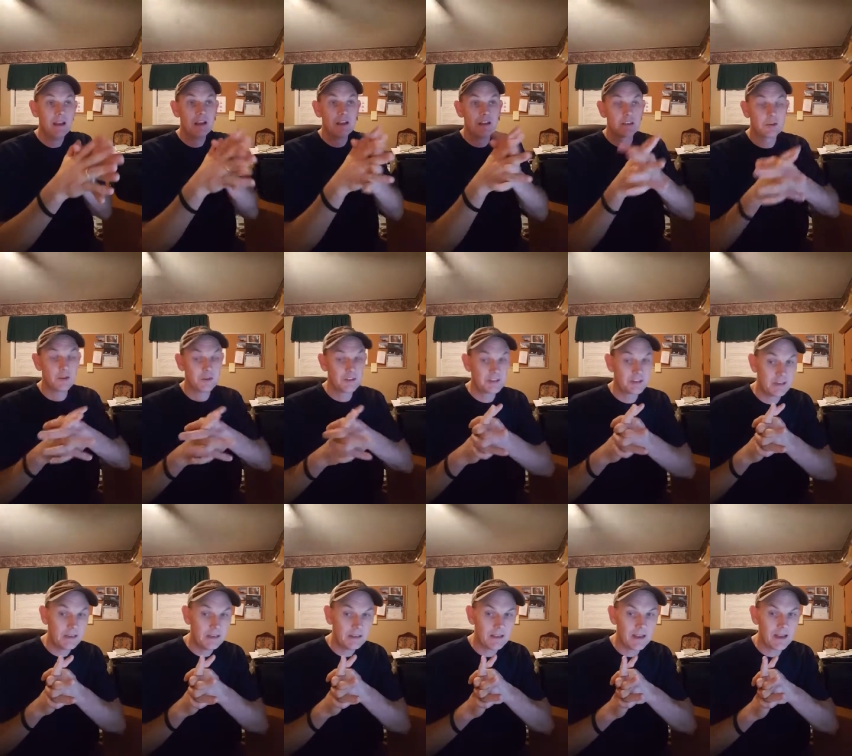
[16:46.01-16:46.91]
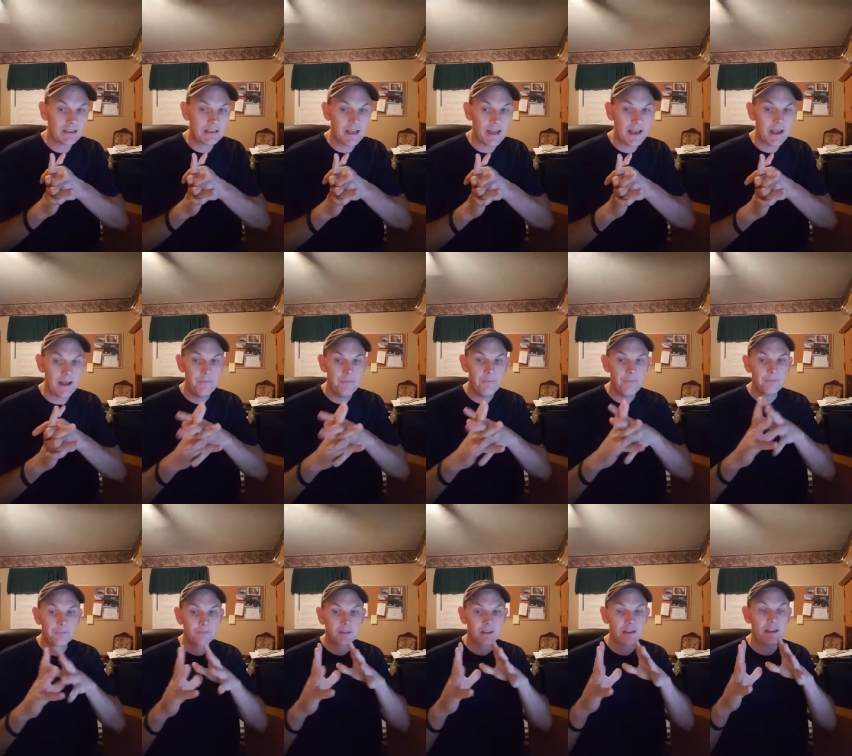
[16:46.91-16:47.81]
So a sheet like that
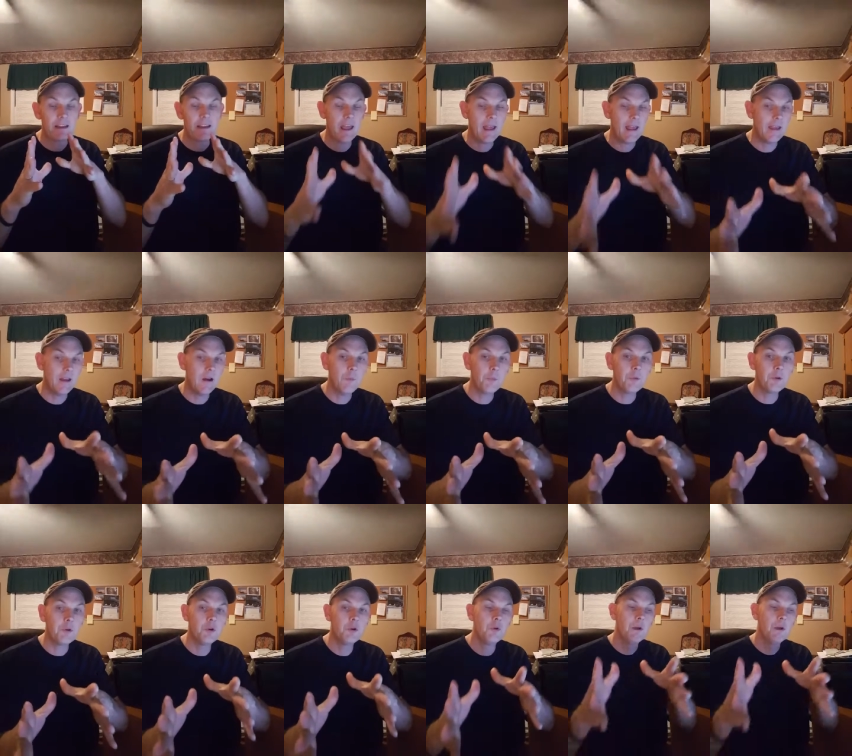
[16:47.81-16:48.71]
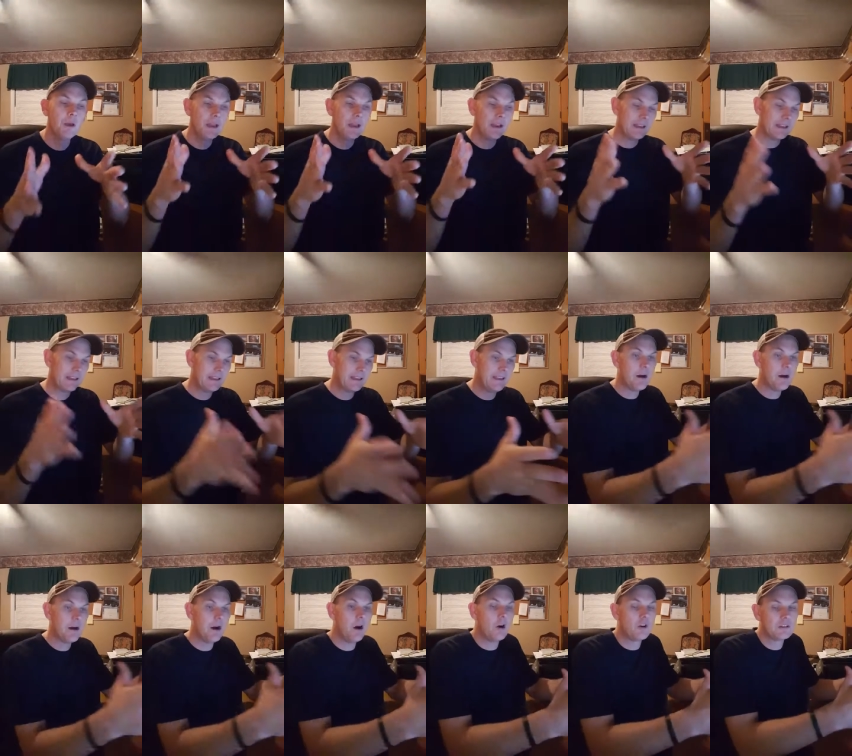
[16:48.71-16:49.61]
can help you get
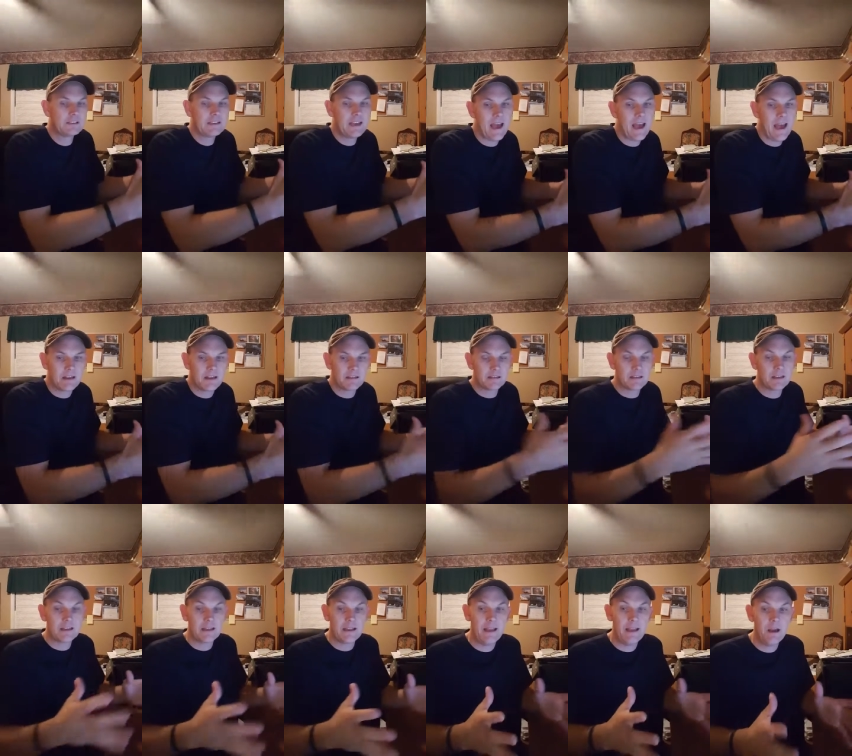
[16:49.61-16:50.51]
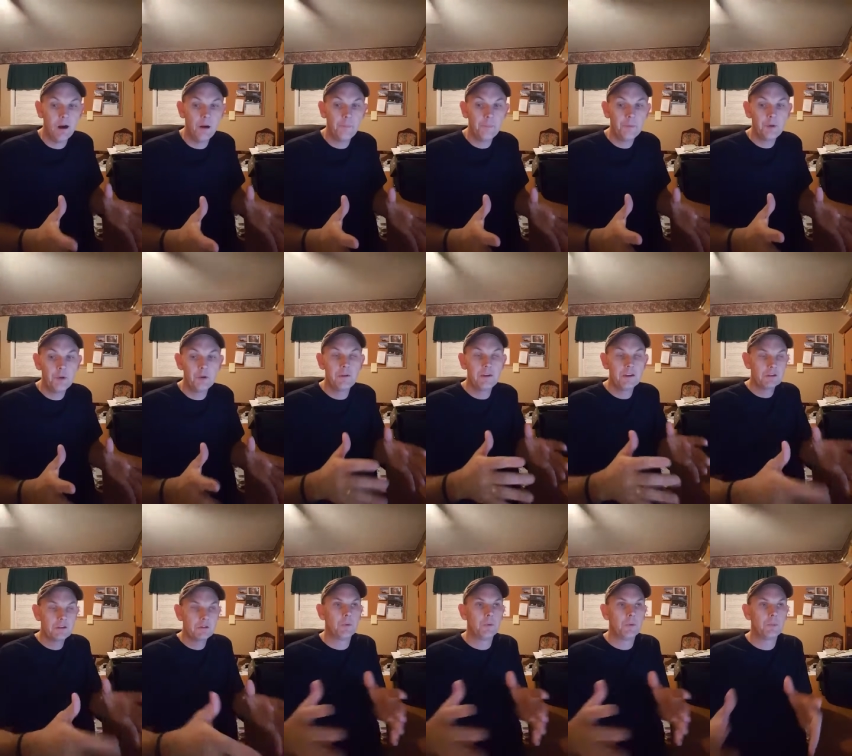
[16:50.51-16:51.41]
on task. It can help you get
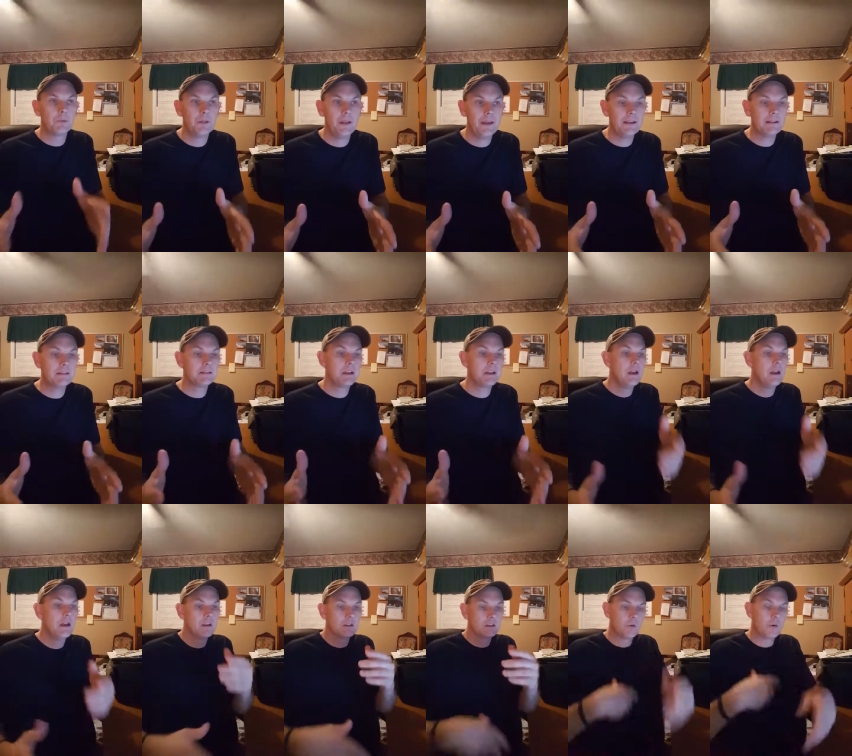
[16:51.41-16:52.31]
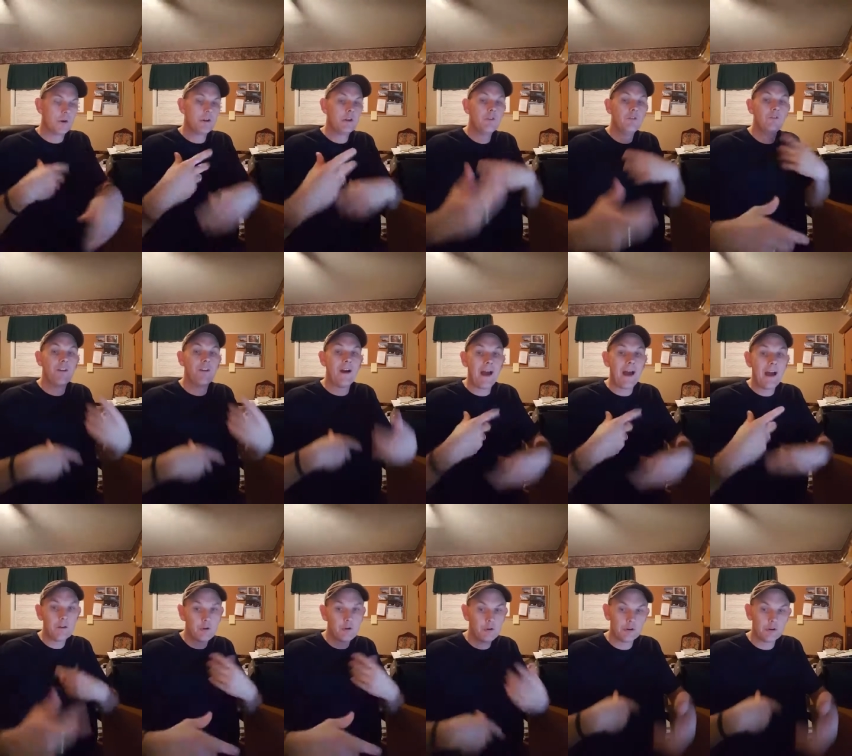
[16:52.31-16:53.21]
to a place to where you
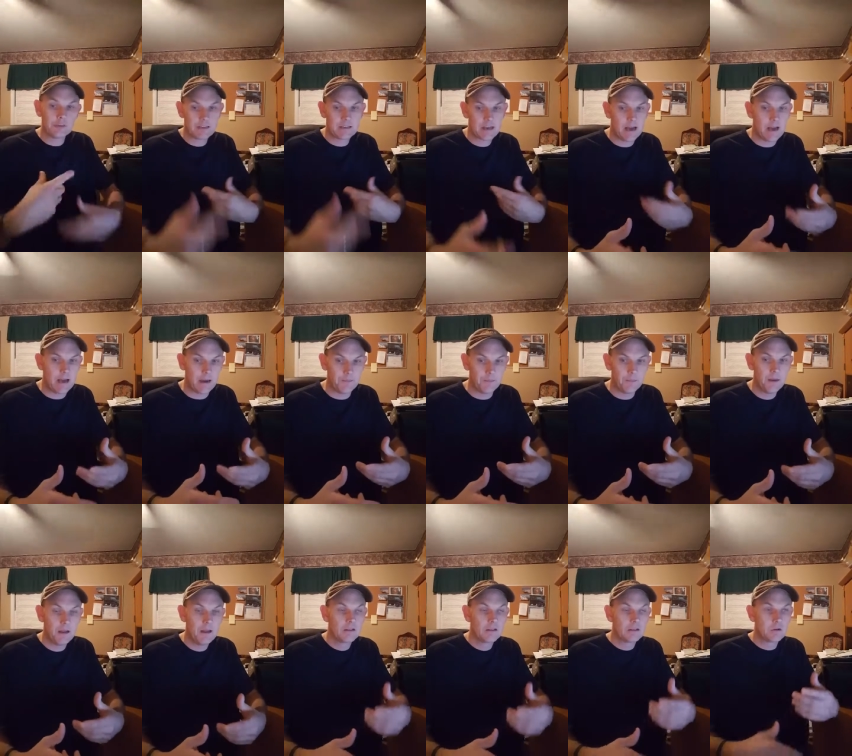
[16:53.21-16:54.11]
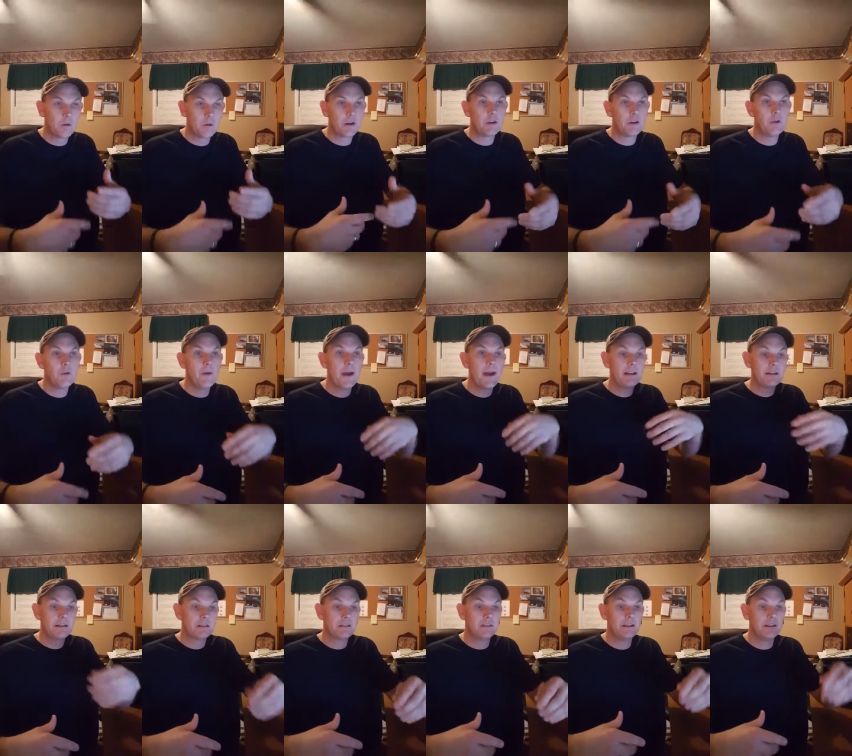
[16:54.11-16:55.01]
value your time, to where you
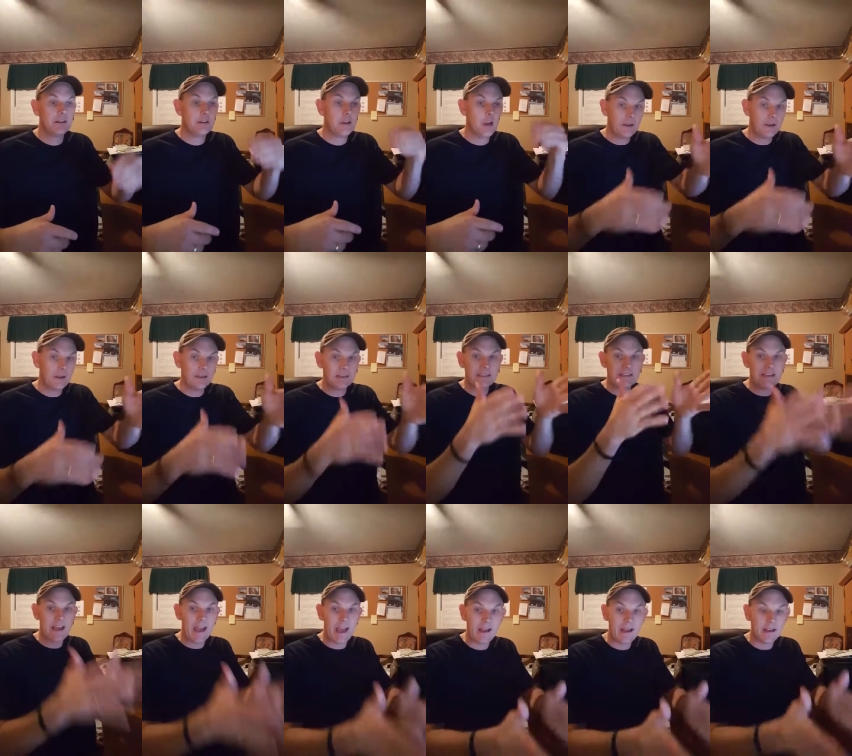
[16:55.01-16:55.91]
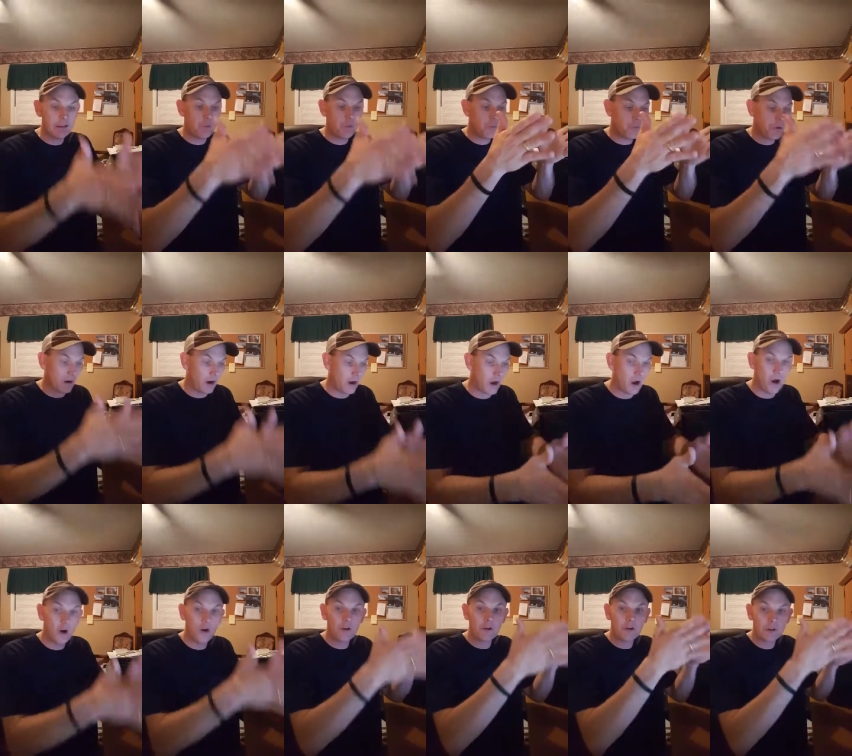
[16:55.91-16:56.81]
actually know exactly where
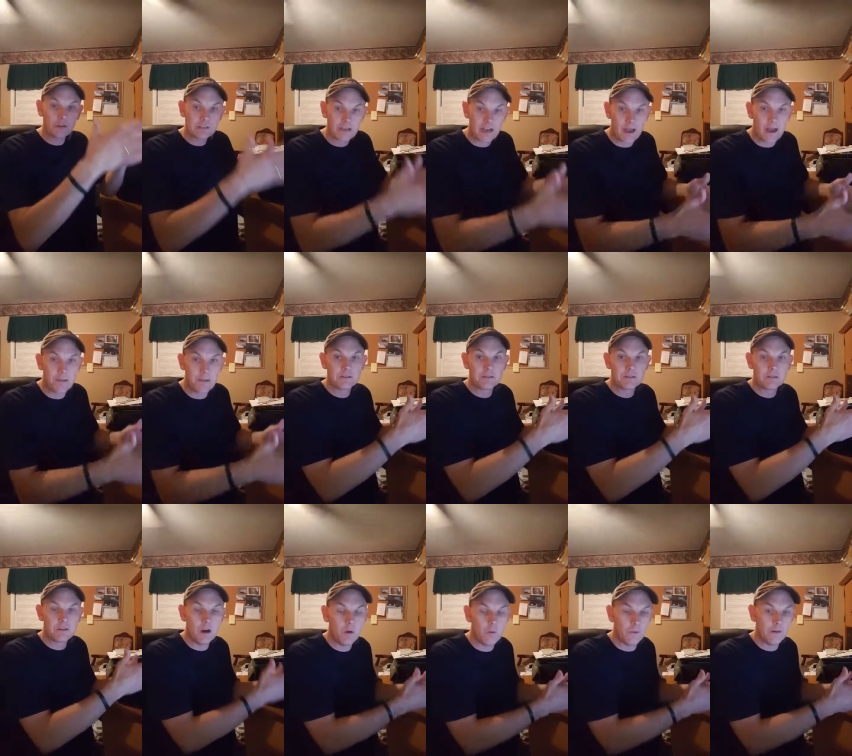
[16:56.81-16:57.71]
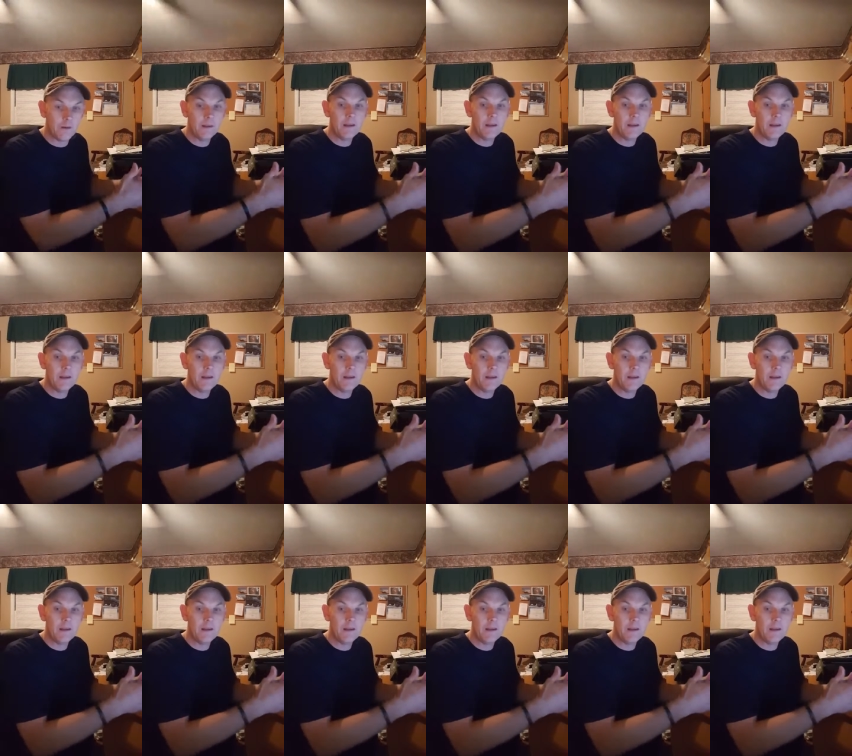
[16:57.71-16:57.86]
all your time is going.